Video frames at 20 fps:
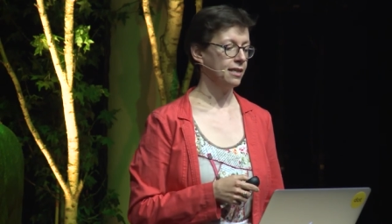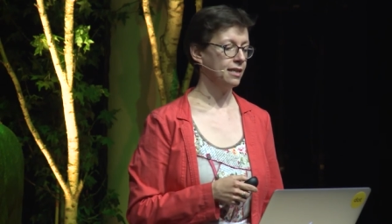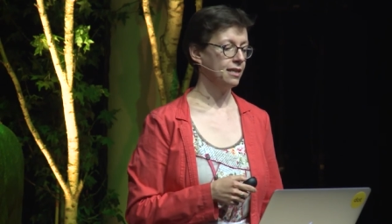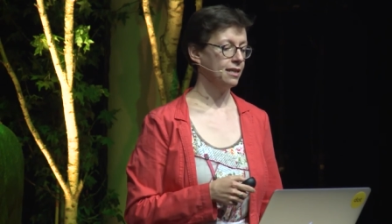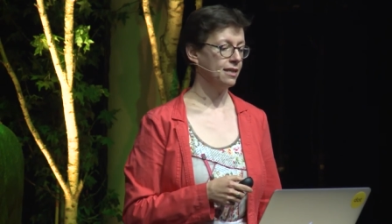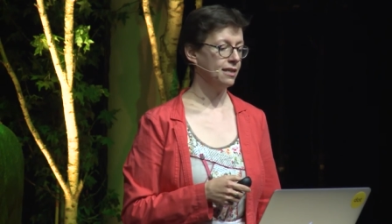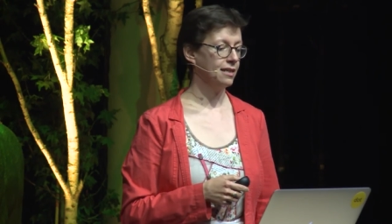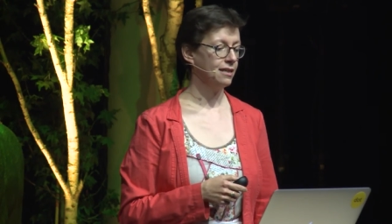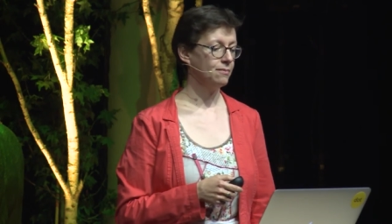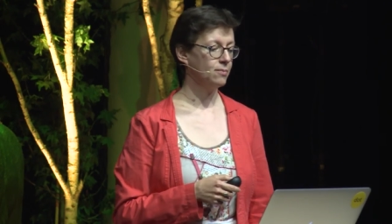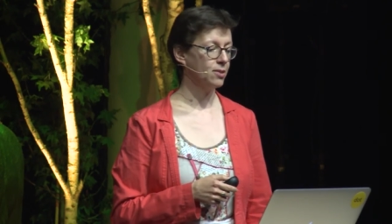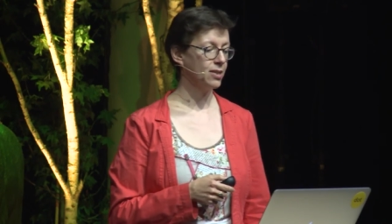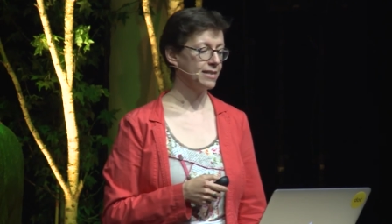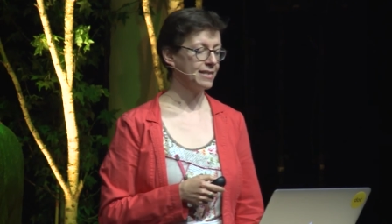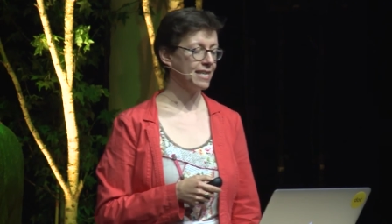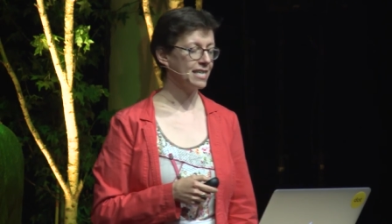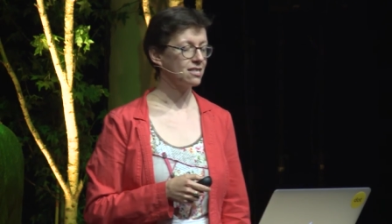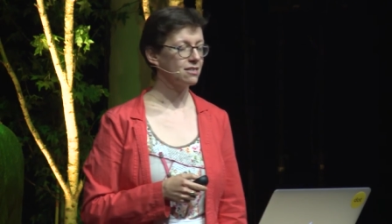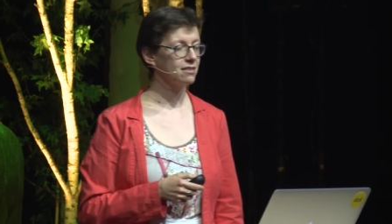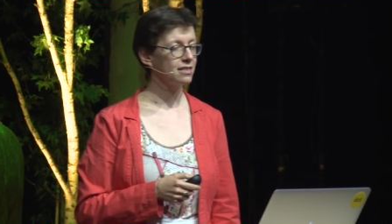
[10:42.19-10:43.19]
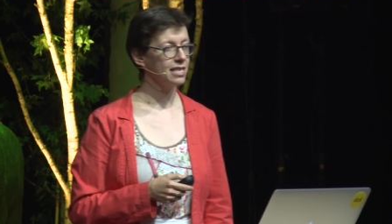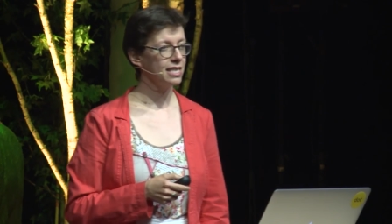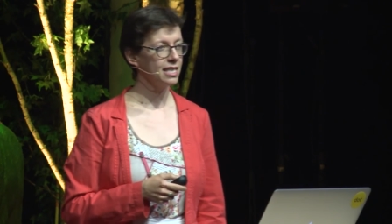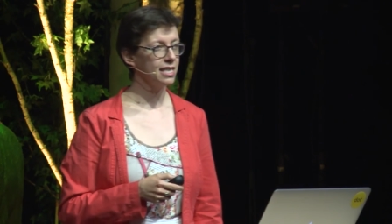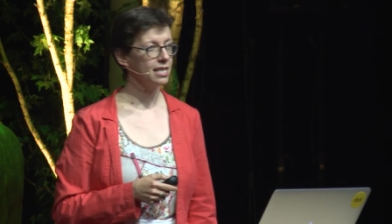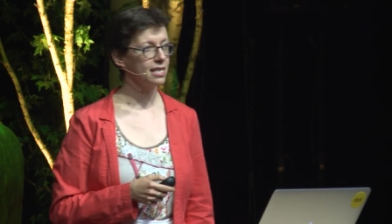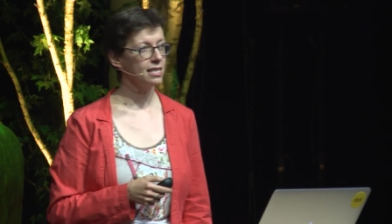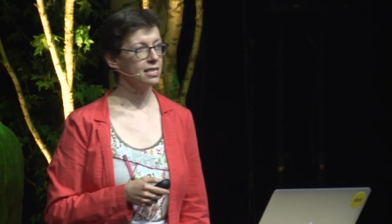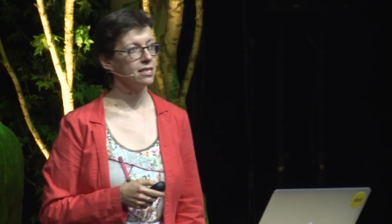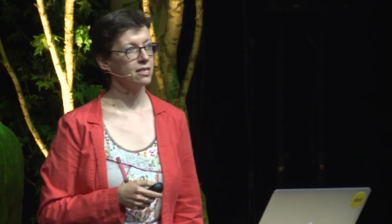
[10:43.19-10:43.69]
Uh, but it's
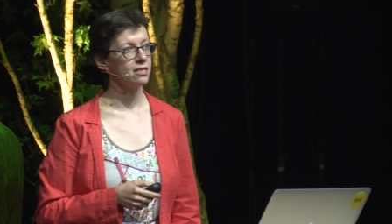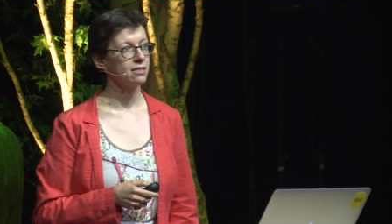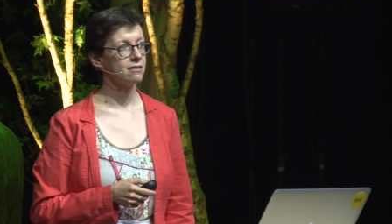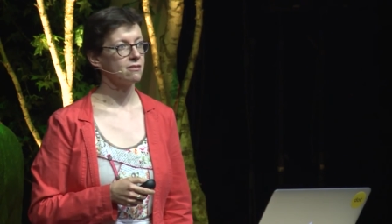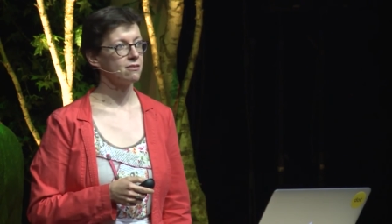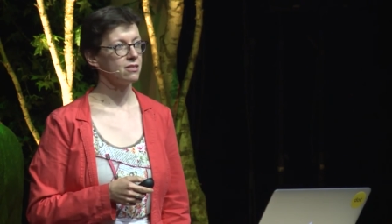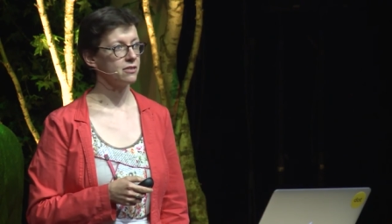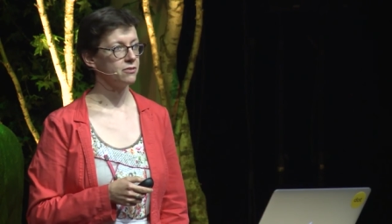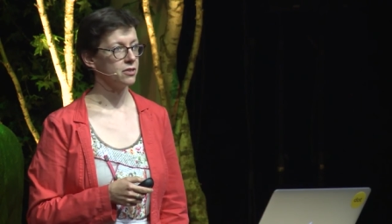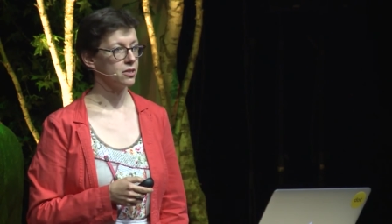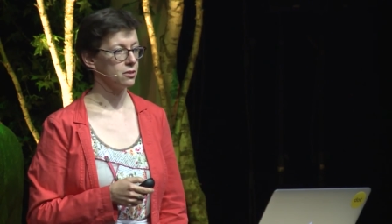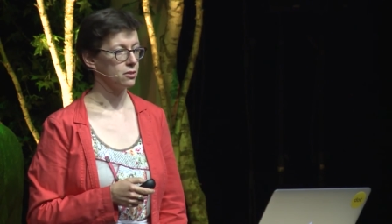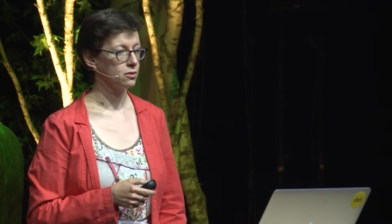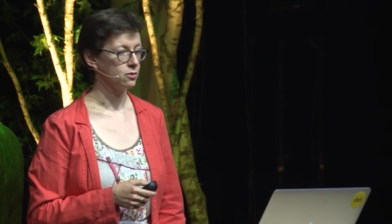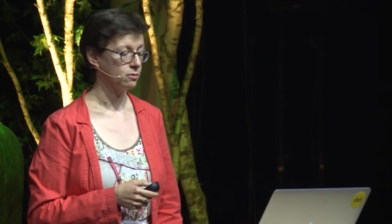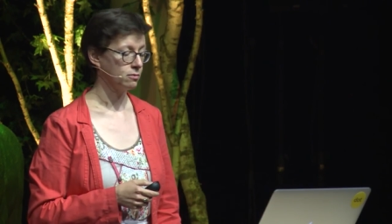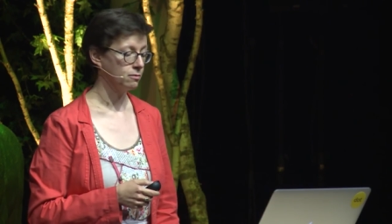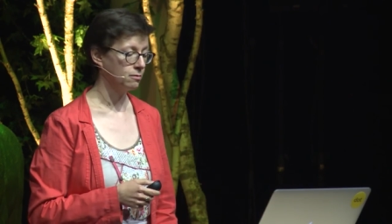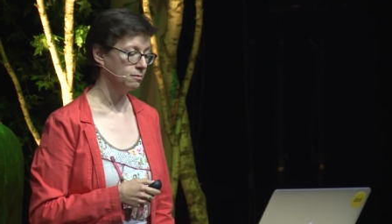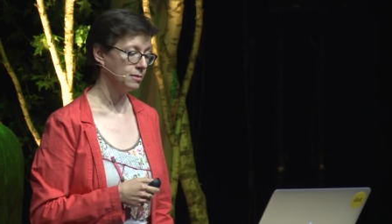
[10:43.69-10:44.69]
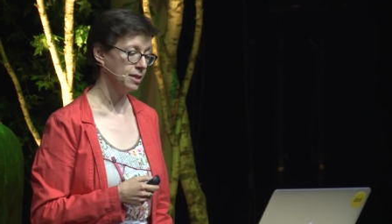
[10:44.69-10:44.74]
actually not so difficult to